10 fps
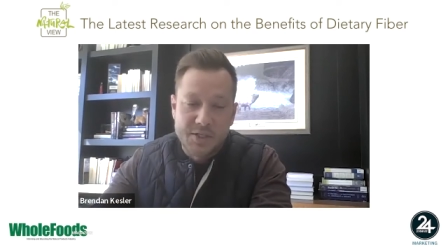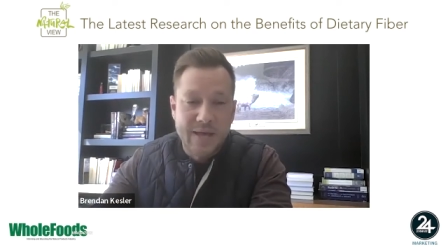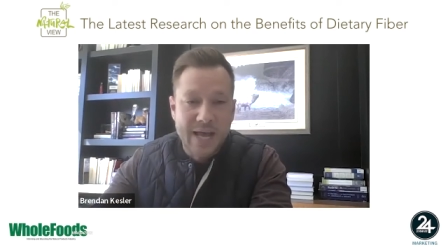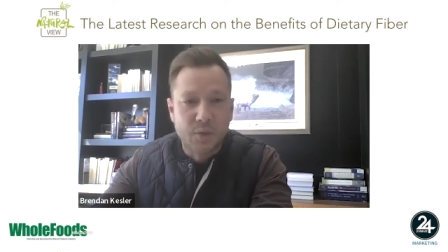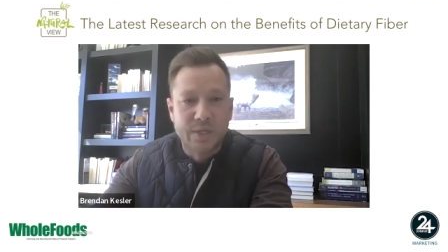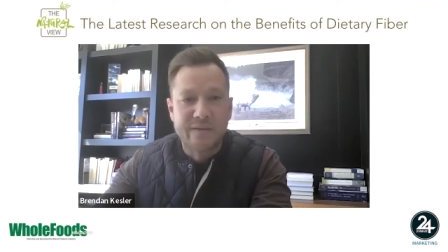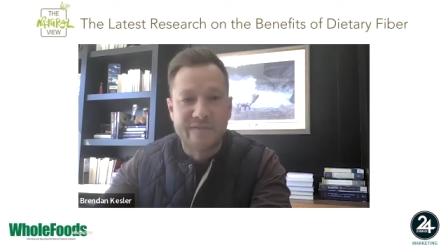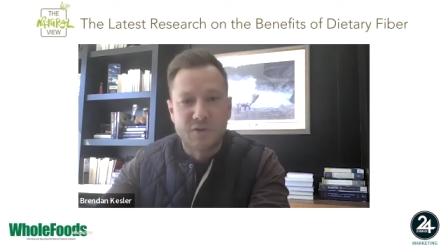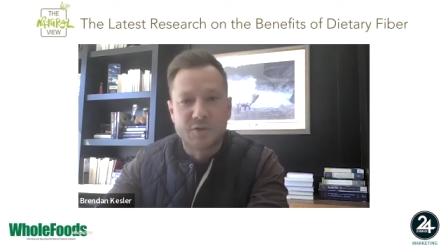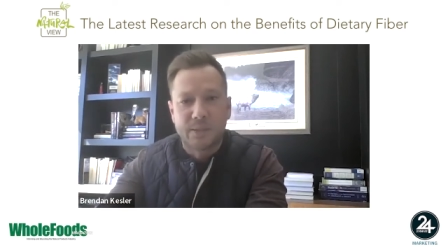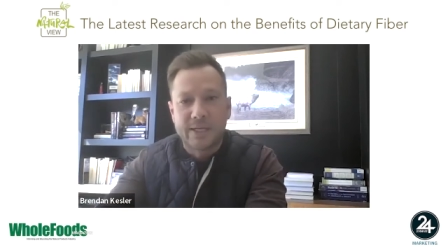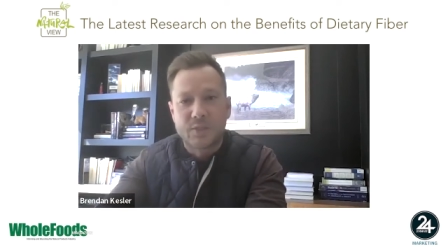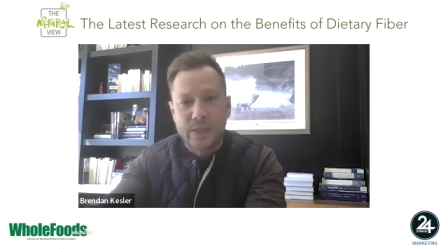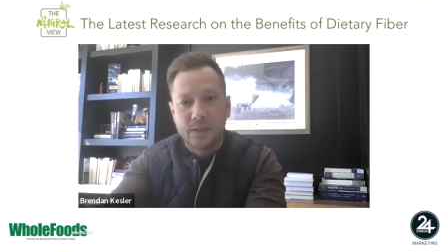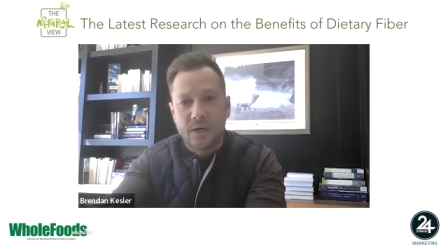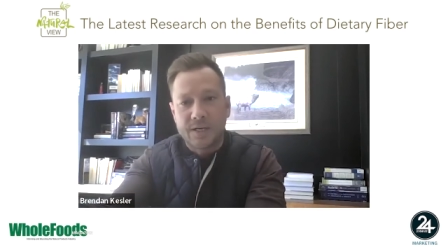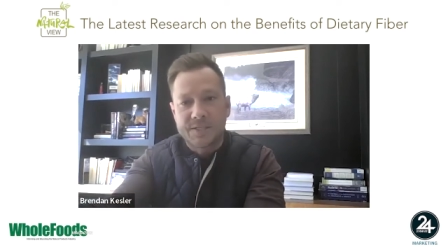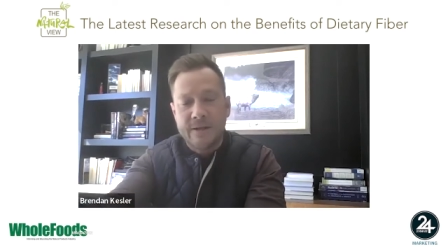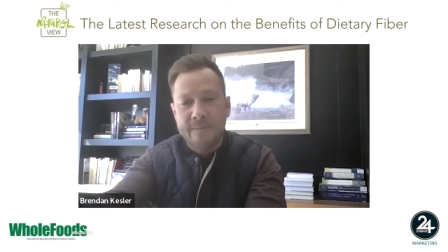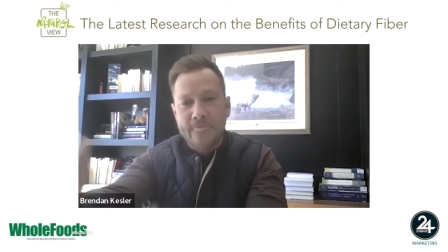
So that's really the first place we looked.